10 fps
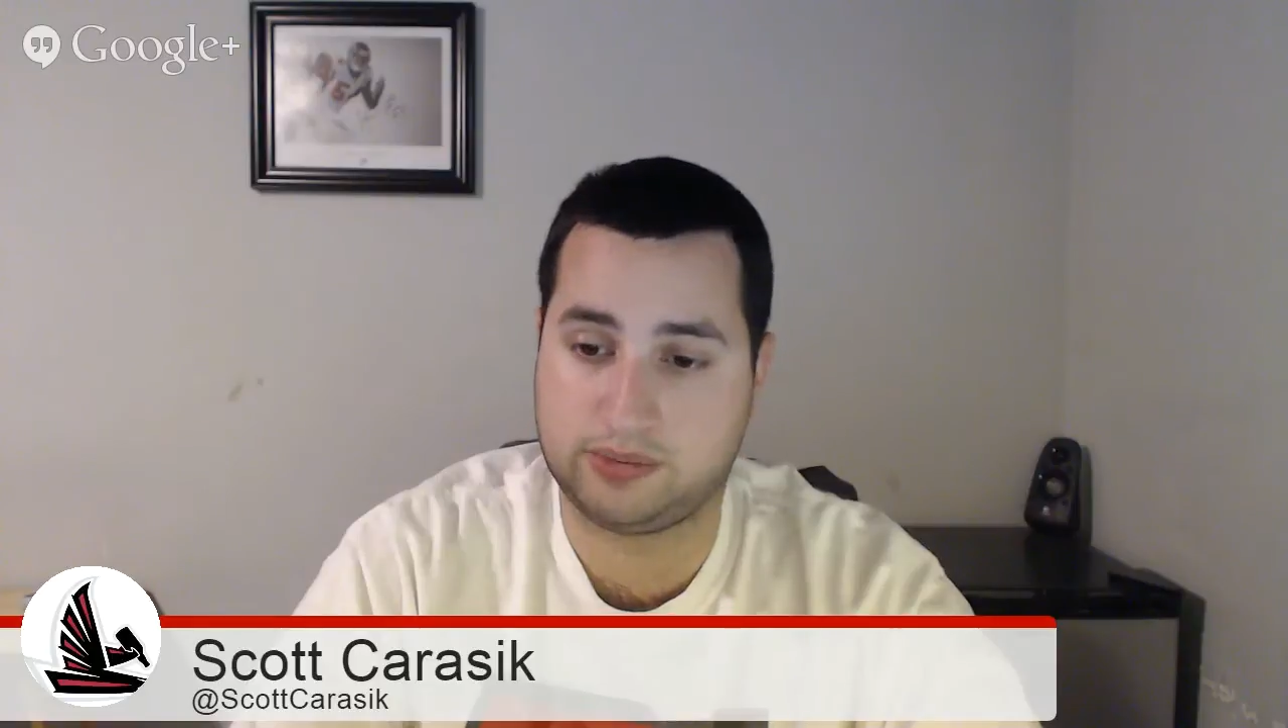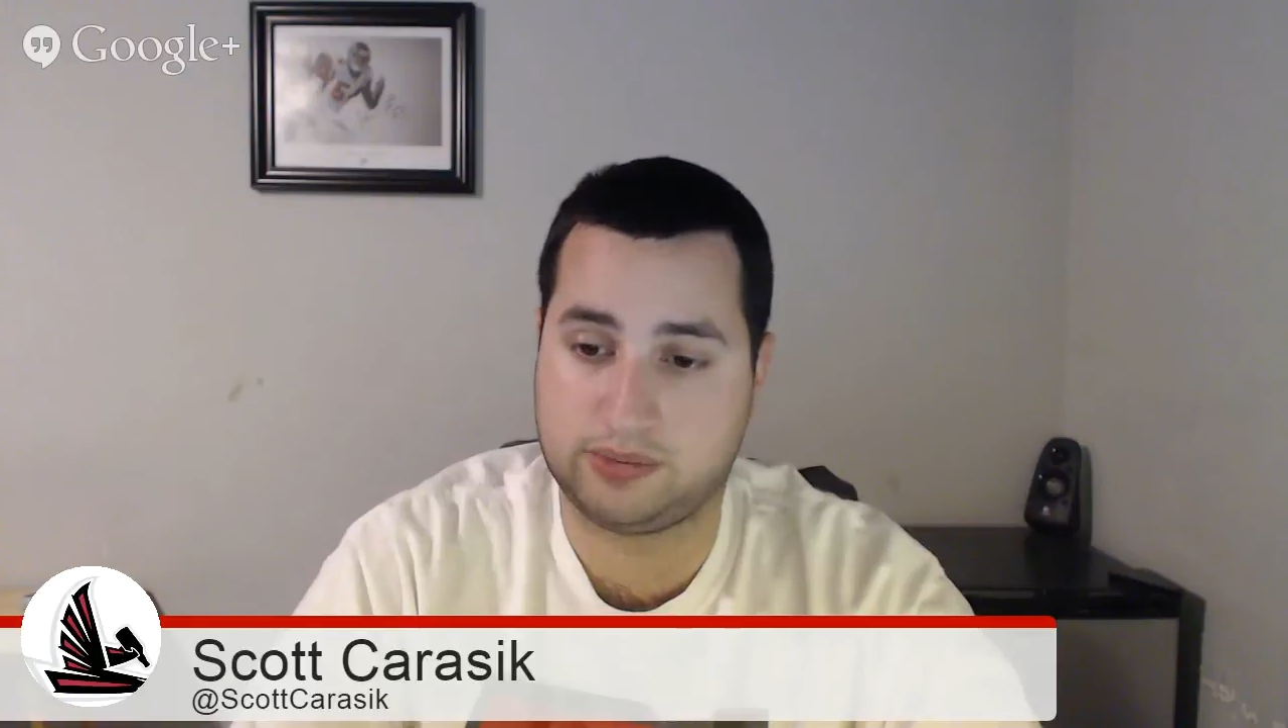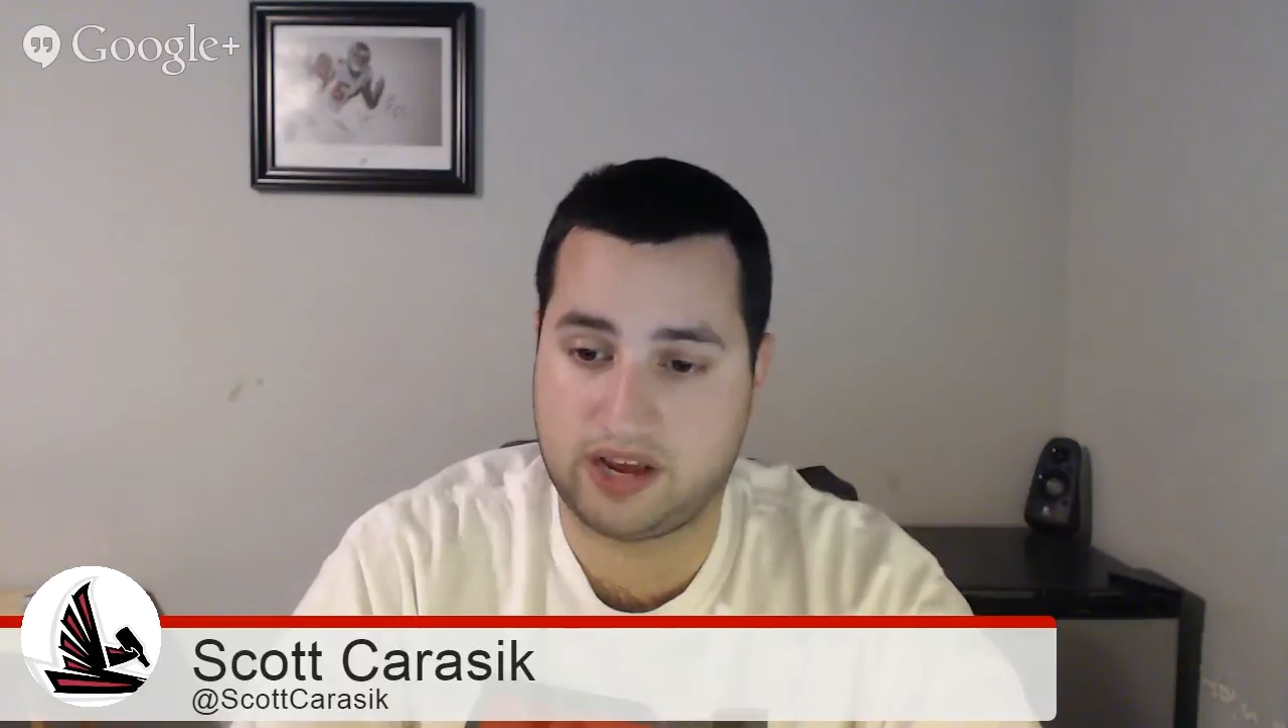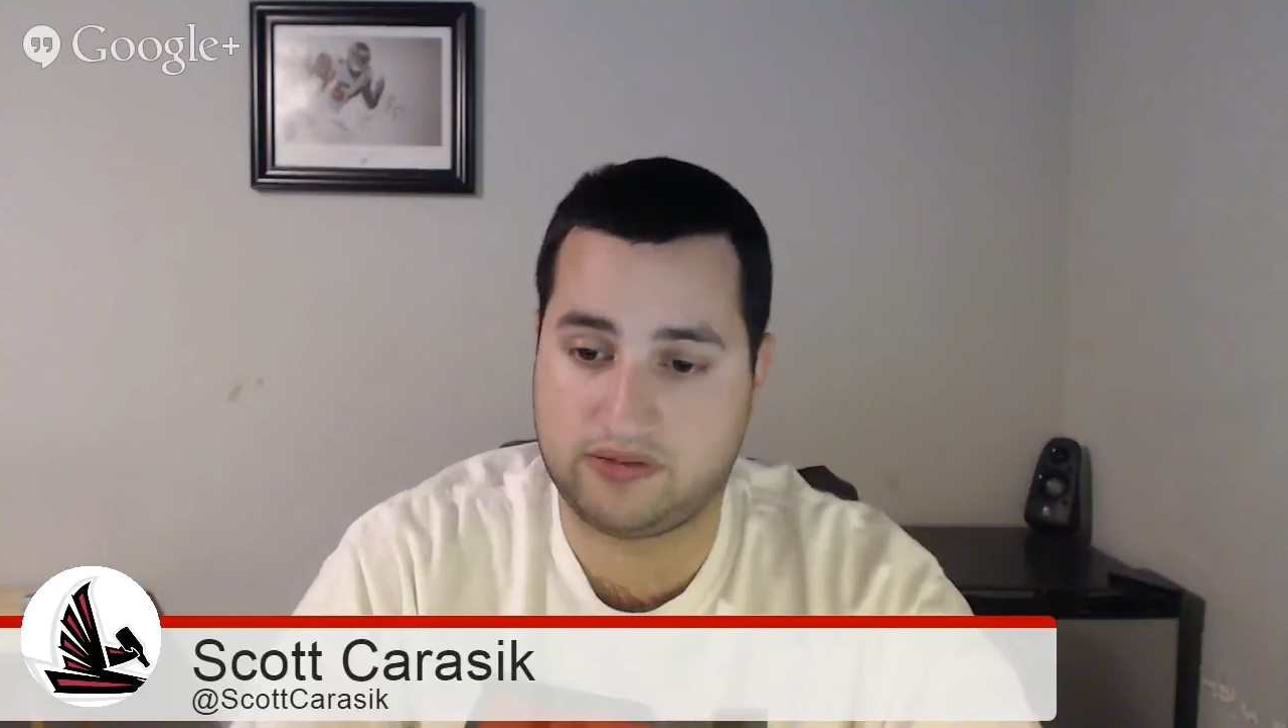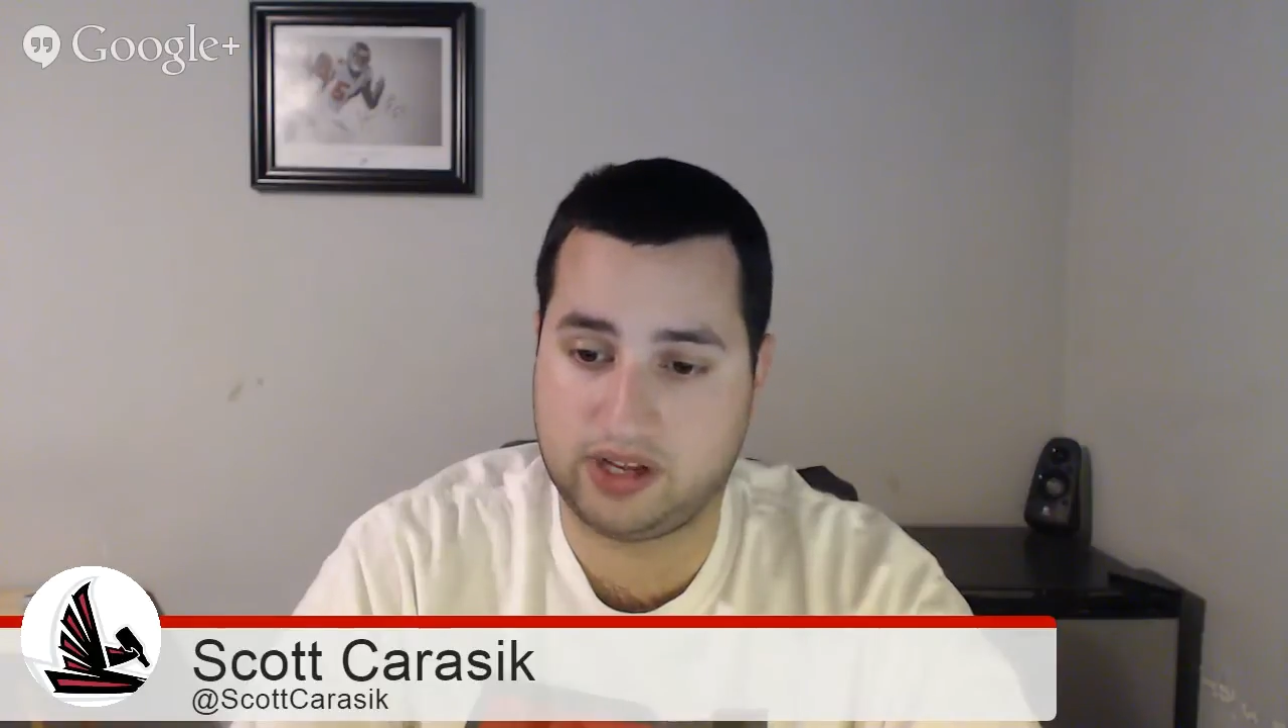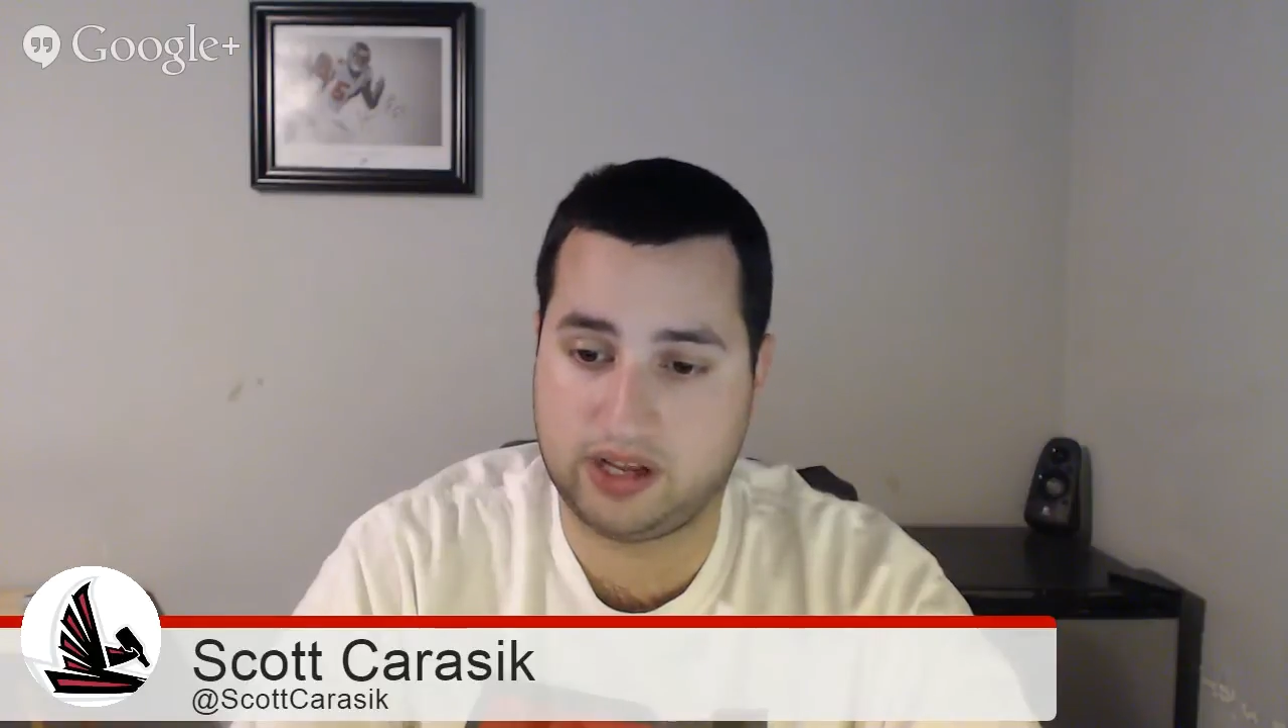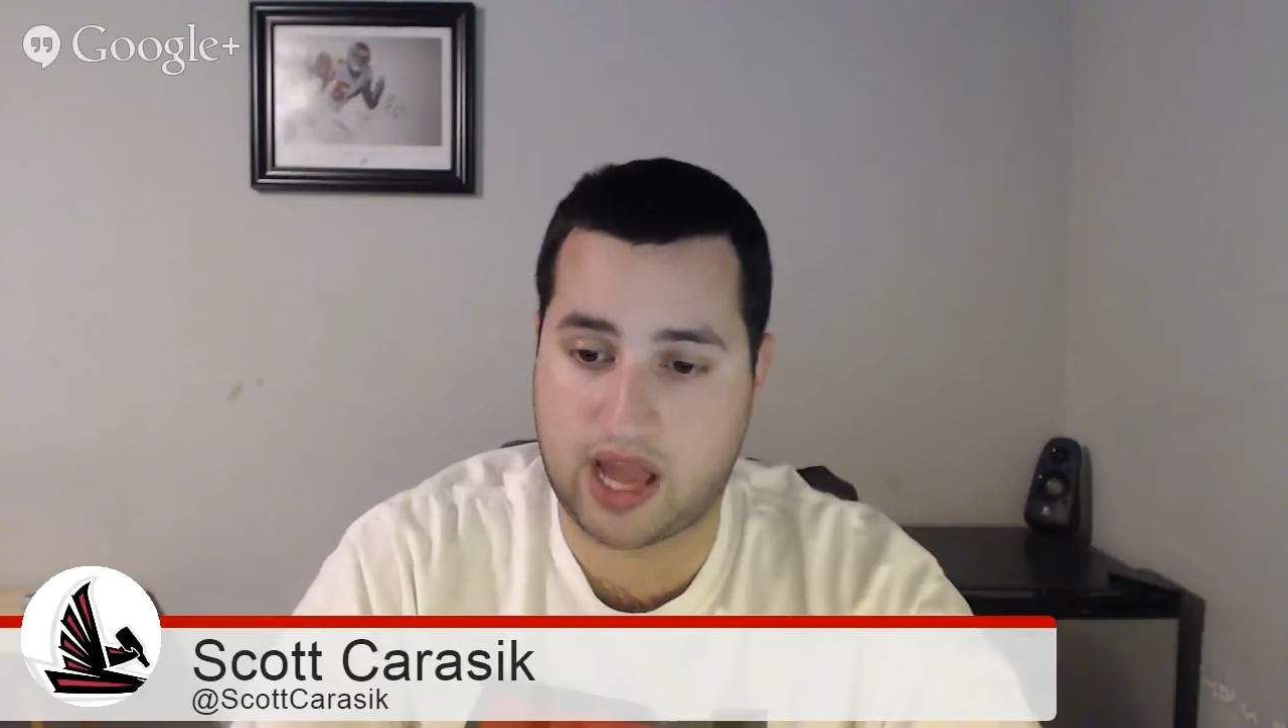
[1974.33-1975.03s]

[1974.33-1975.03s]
safety